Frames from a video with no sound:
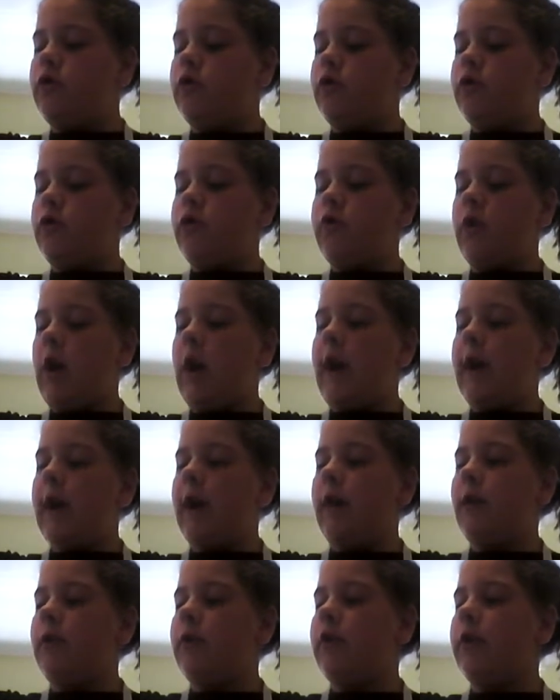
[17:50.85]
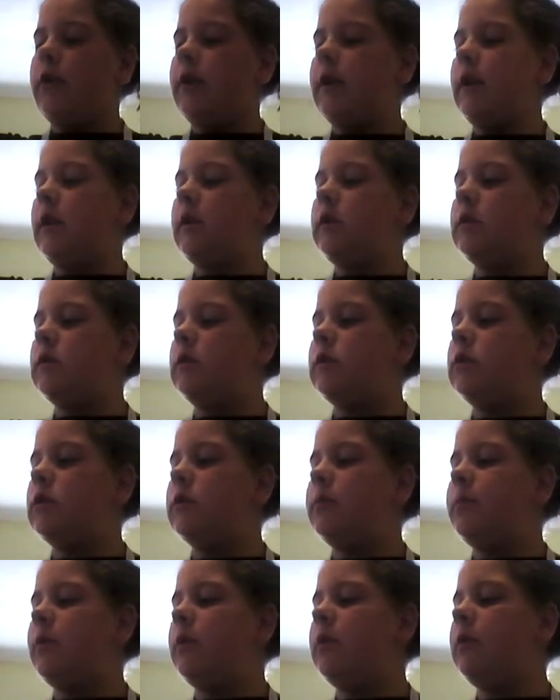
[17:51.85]
dry ingredients
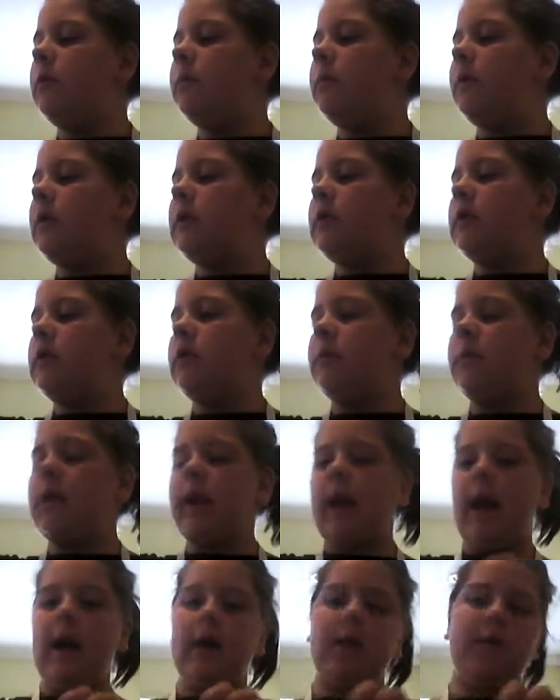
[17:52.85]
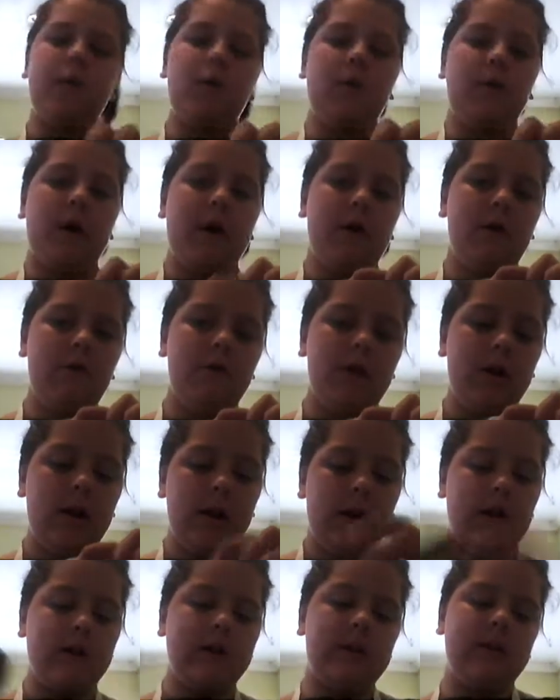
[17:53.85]
spoon because I don't want to get any more wet
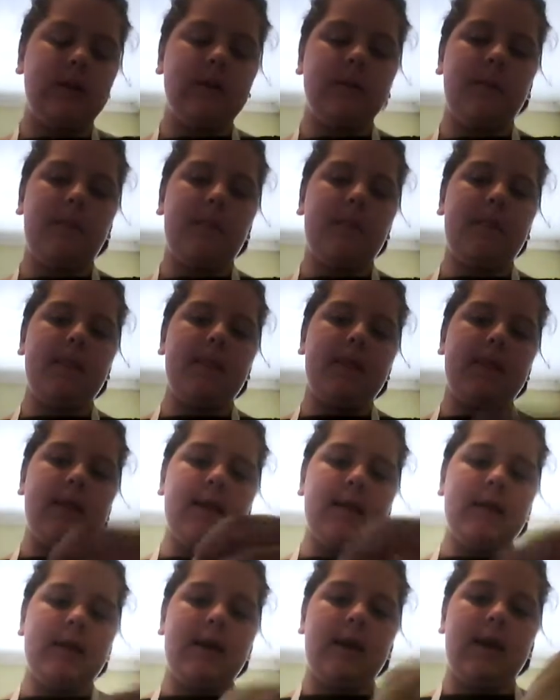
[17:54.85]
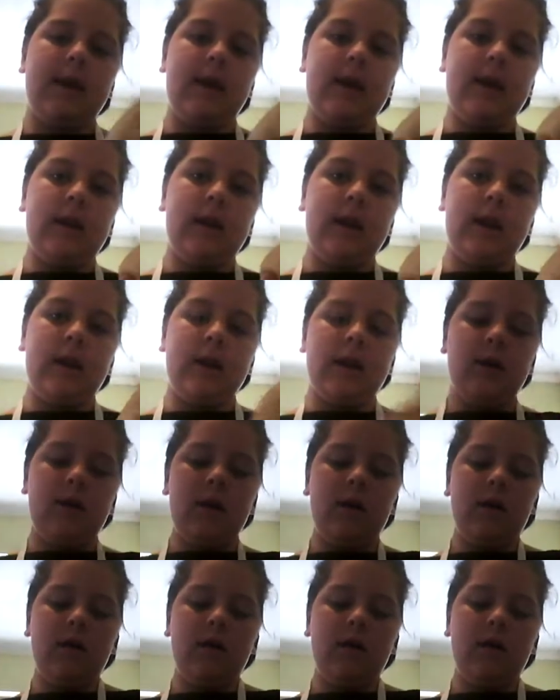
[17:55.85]
ingredients in here.